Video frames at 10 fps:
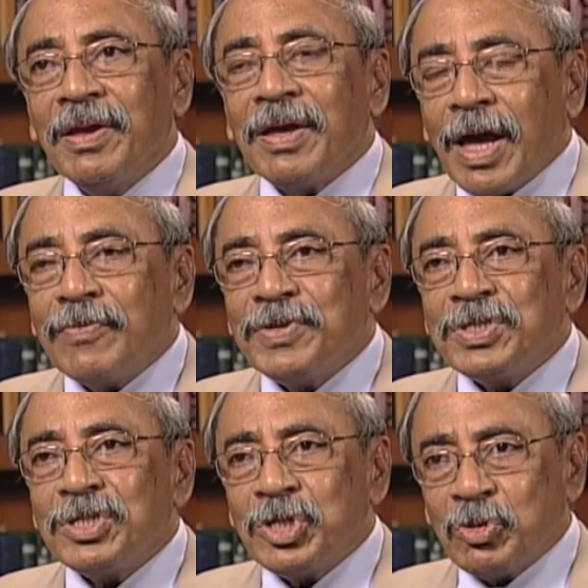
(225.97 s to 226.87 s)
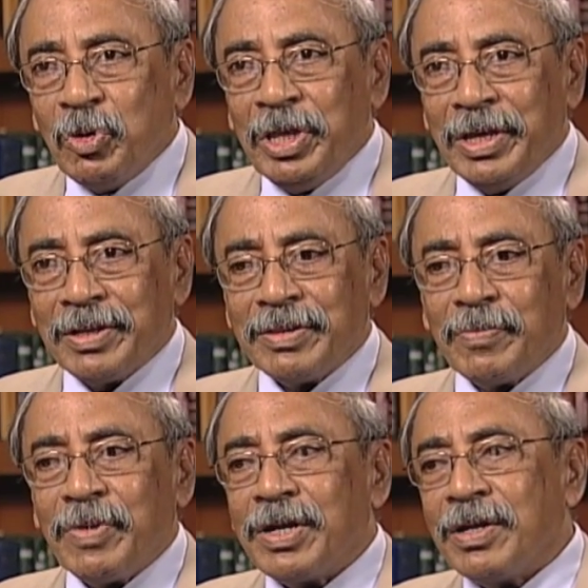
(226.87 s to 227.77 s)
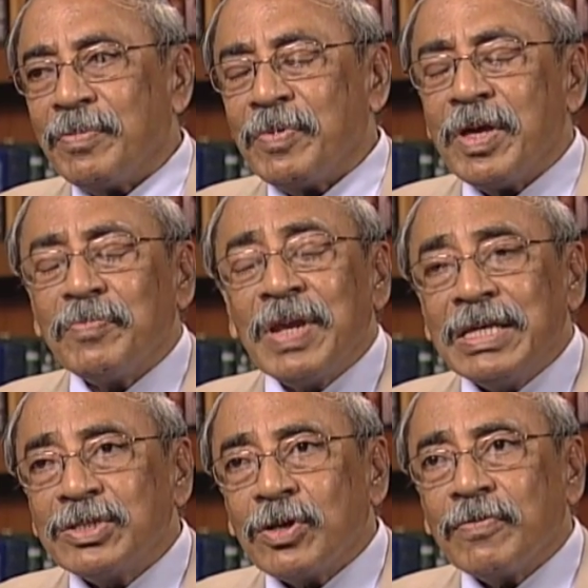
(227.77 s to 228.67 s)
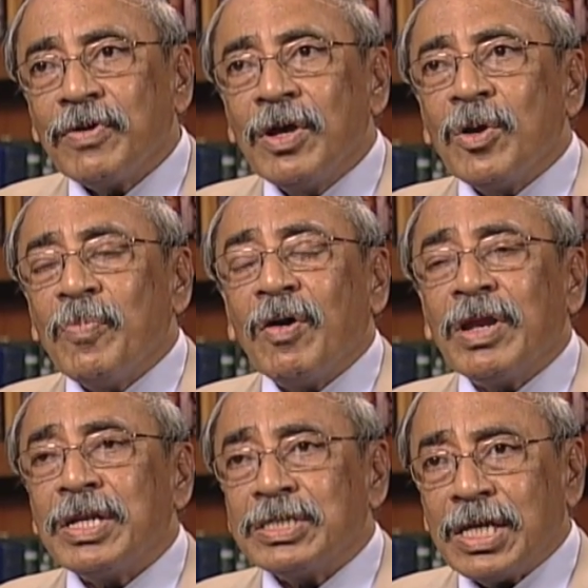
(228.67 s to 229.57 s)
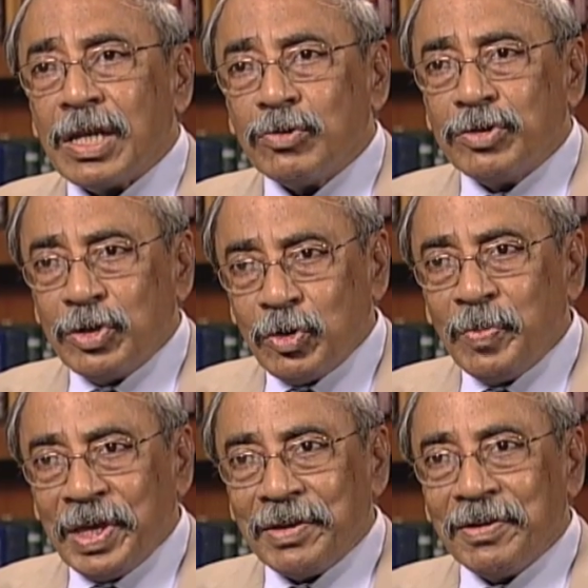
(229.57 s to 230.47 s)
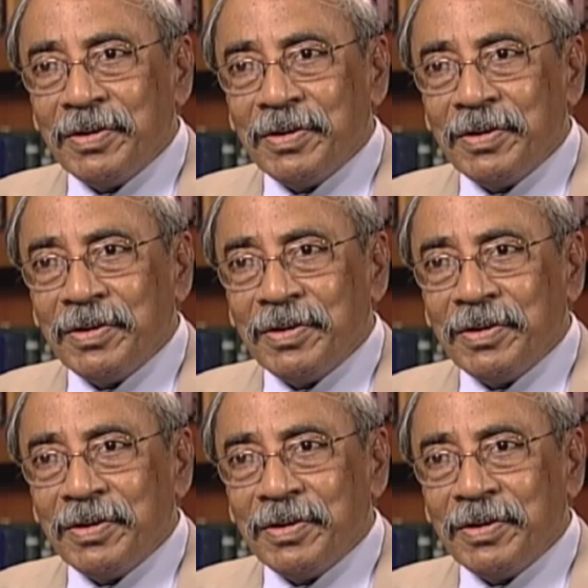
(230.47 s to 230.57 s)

I visited Konya, the uh, place of Maulana Jalaluddin Rumi.